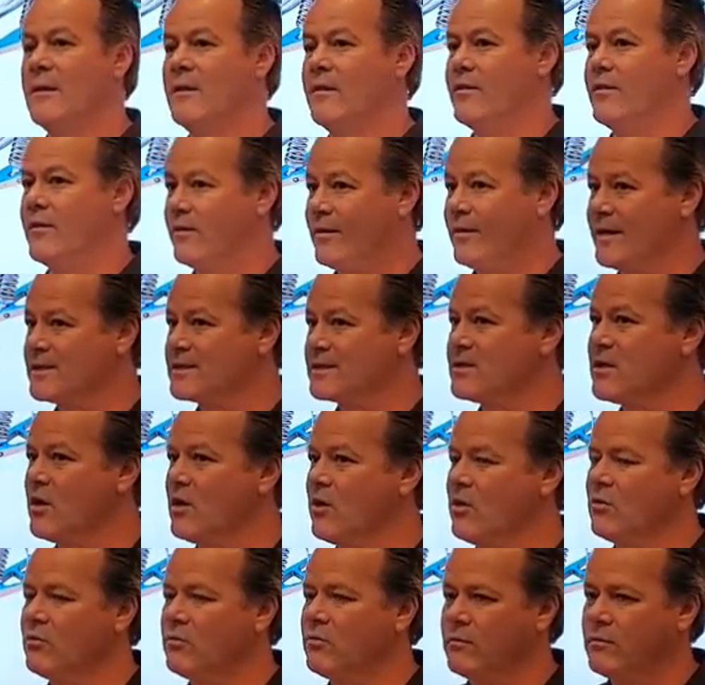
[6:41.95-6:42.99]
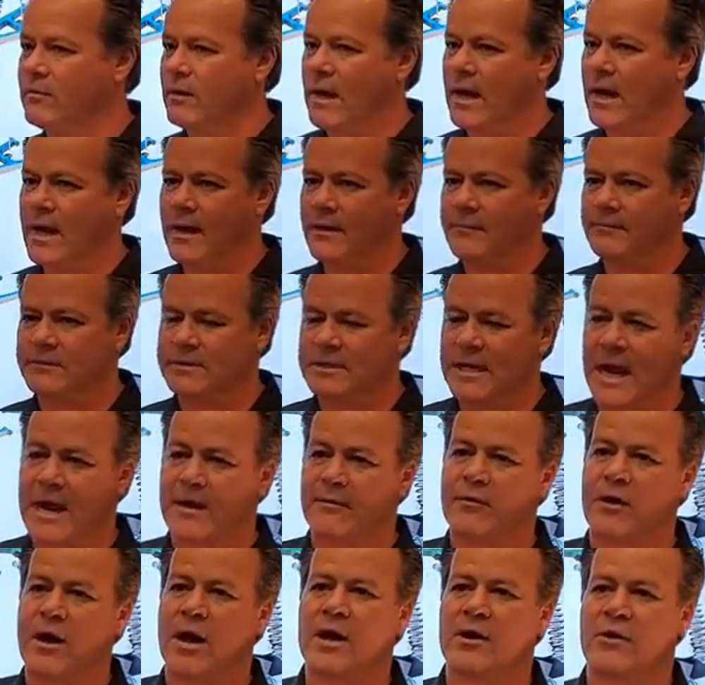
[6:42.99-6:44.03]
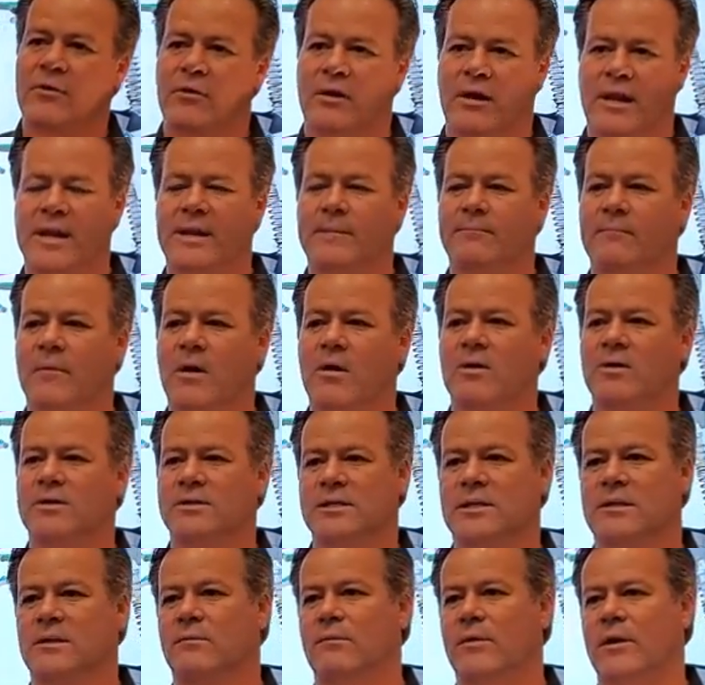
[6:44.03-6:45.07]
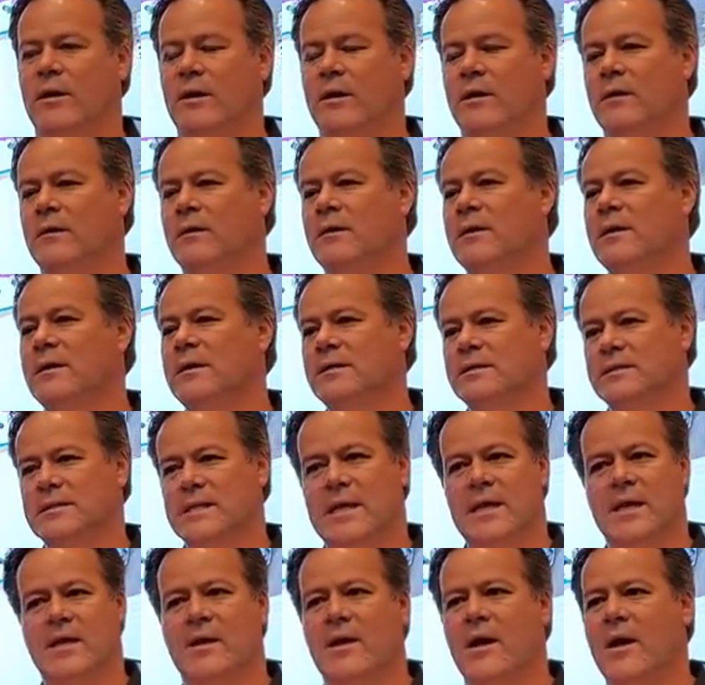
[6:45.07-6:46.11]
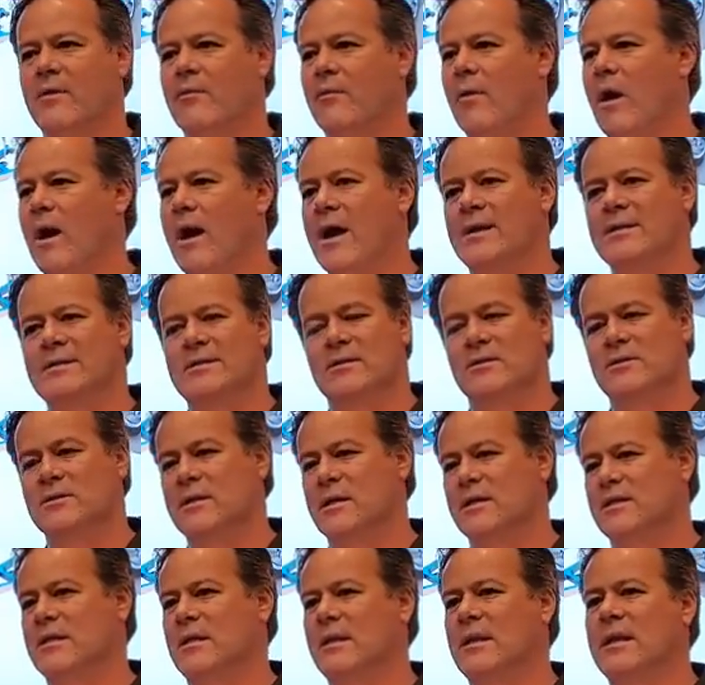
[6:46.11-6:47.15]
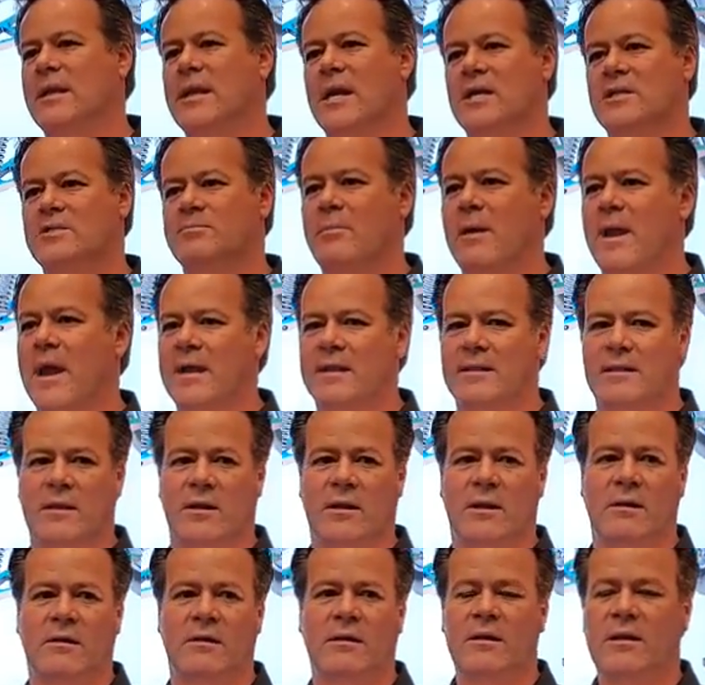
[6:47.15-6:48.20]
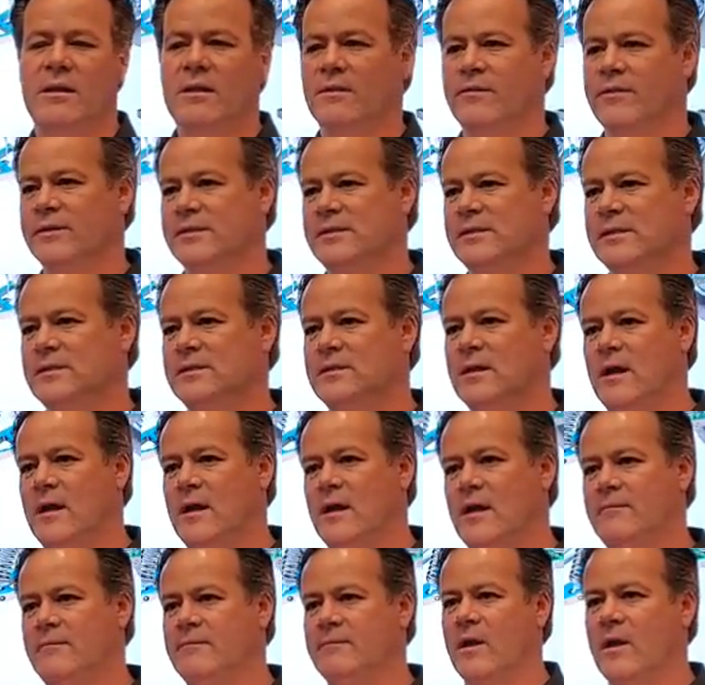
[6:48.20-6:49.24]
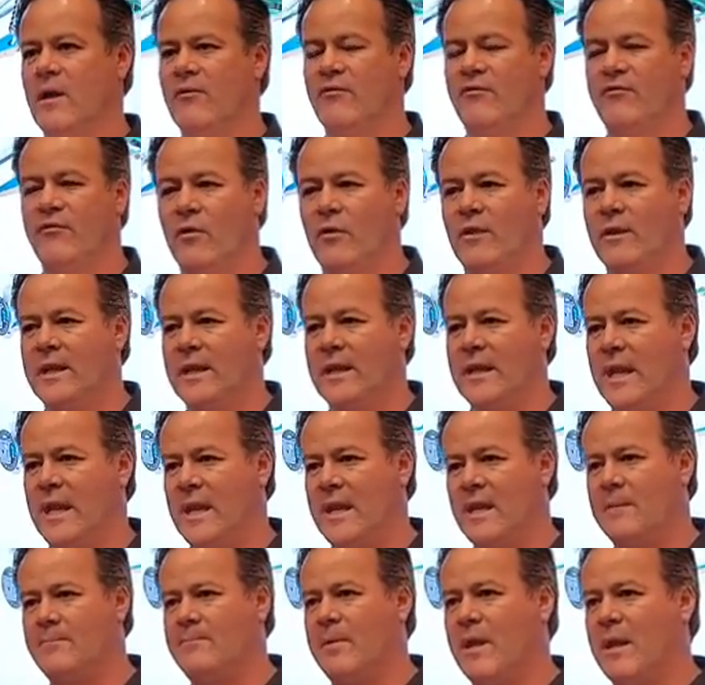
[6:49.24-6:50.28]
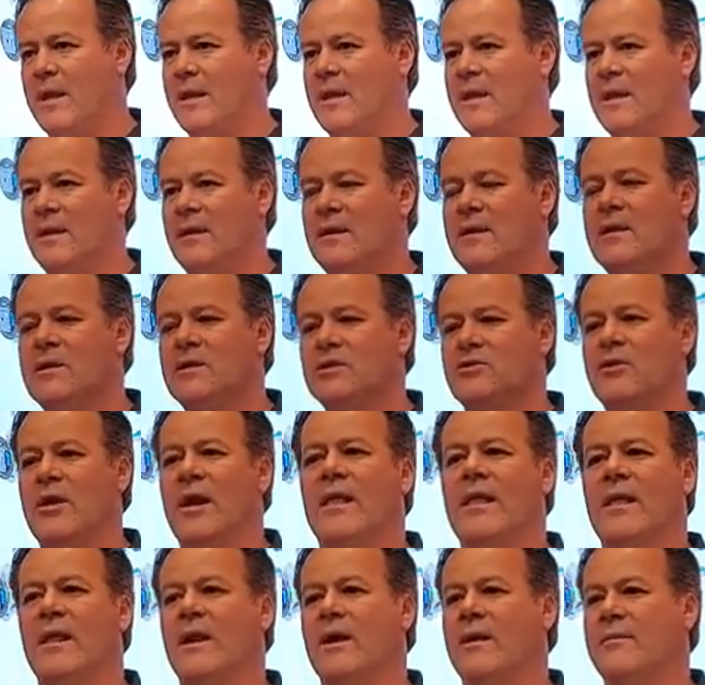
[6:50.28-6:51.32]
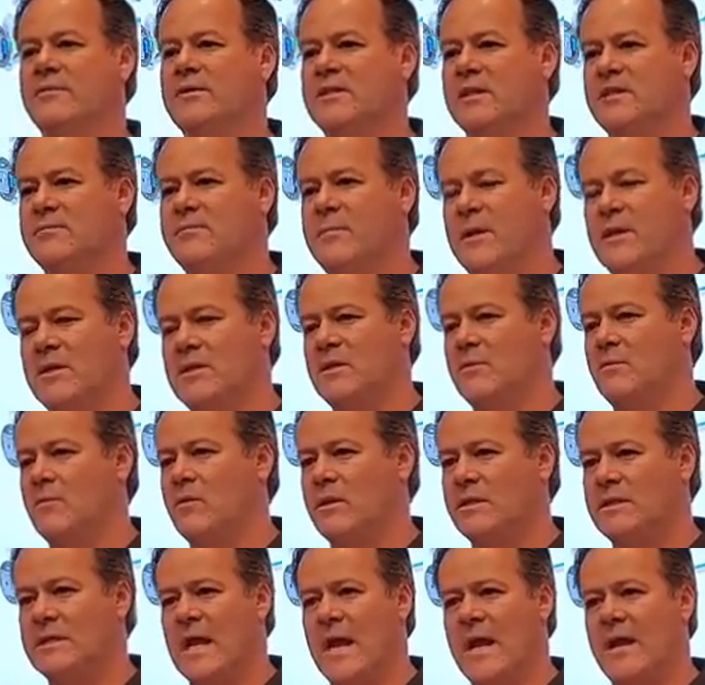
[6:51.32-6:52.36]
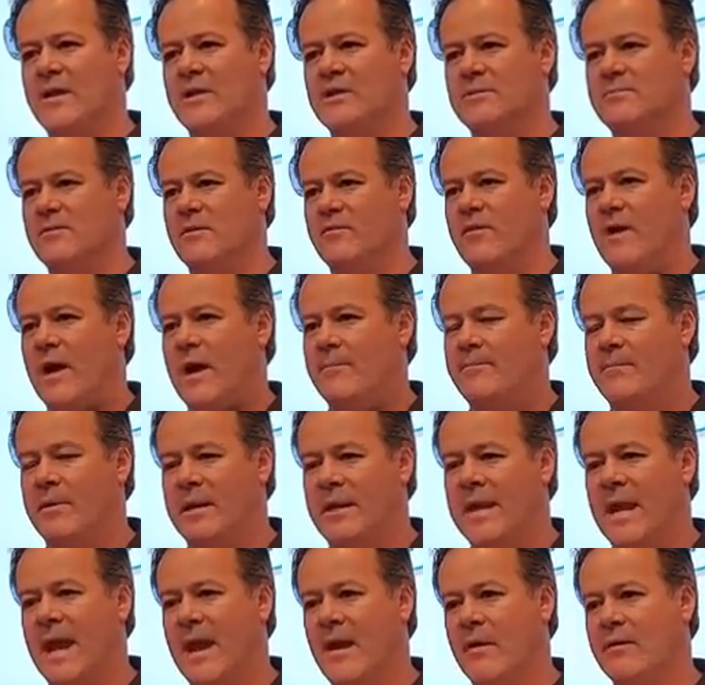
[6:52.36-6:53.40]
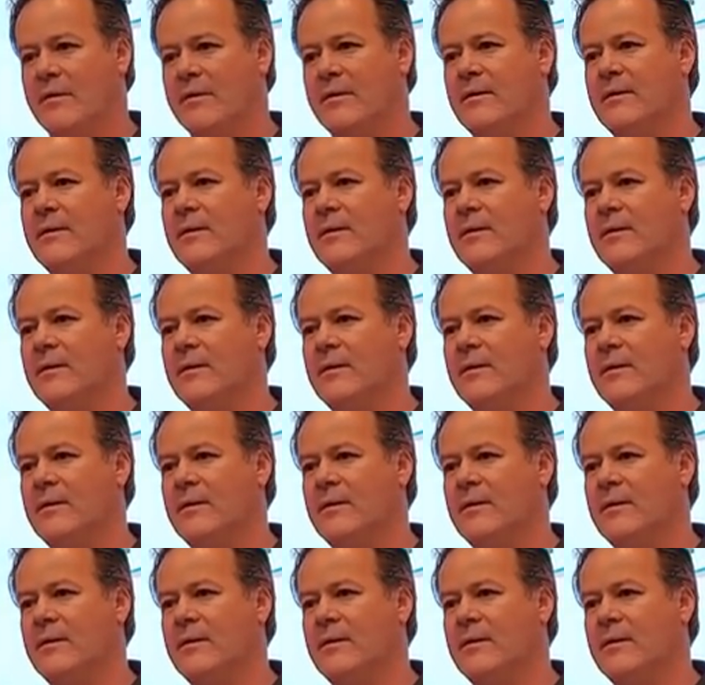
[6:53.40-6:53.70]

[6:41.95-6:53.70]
There is no tie rod or link bars in the rear to hit on rocks. There's nothing to catch back there. This is a fully independent trailing arm suspension where the tires move up and down.